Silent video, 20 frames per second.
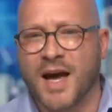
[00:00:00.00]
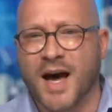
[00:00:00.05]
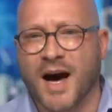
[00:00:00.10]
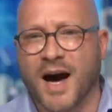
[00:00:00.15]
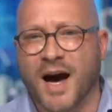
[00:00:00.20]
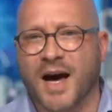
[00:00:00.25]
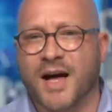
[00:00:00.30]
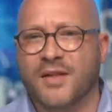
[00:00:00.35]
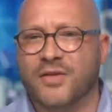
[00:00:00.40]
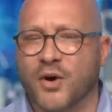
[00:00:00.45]

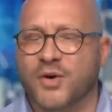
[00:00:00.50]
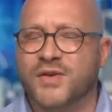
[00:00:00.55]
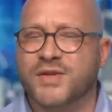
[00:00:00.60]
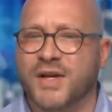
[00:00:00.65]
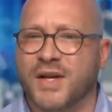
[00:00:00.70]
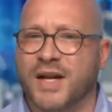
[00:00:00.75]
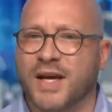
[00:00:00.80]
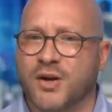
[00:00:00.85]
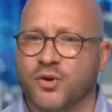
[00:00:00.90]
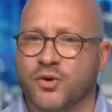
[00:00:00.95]
Uh, and those
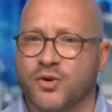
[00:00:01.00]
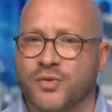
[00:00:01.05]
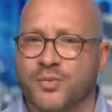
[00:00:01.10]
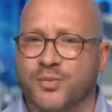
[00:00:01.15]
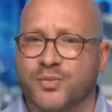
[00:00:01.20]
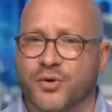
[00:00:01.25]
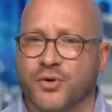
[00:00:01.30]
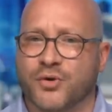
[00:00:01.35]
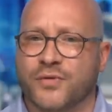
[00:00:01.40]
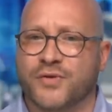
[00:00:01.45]
that he couldn't
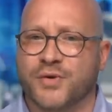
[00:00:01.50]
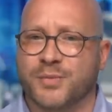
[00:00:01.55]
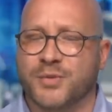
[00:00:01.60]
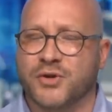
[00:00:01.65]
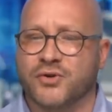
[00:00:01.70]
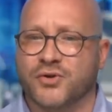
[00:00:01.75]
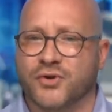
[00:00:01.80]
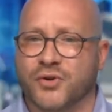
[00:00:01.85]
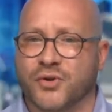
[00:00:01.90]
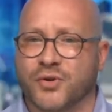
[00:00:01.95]
prove to be
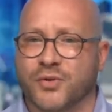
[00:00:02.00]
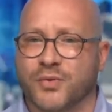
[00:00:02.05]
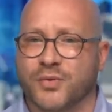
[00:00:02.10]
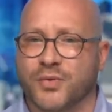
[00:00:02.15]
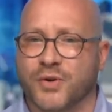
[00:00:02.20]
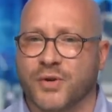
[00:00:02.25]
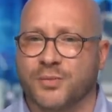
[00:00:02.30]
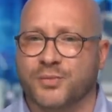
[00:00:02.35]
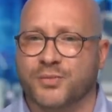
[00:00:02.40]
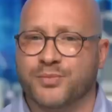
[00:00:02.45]
true
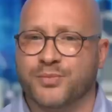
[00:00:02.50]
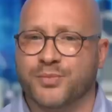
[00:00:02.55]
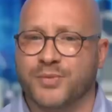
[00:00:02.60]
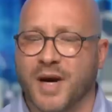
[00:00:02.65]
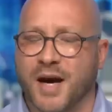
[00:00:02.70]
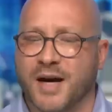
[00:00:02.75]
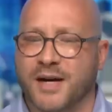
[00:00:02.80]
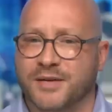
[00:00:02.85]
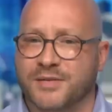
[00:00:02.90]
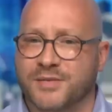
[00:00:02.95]
were
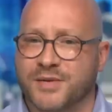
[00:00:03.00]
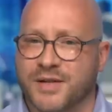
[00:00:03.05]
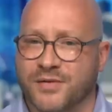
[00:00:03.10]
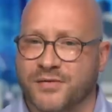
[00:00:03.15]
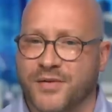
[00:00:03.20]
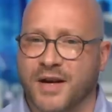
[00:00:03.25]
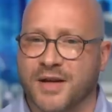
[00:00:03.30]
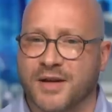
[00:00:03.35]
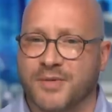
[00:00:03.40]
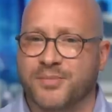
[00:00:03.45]
Uh,
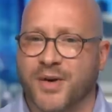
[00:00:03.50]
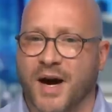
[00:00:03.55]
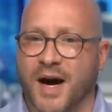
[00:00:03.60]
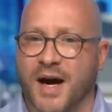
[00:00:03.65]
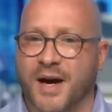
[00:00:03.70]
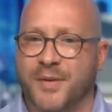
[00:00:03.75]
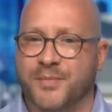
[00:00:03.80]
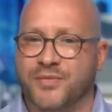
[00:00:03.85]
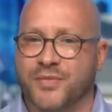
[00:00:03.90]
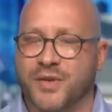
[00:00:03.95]
defended
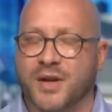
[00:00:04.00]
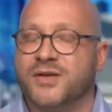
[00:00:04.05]
by,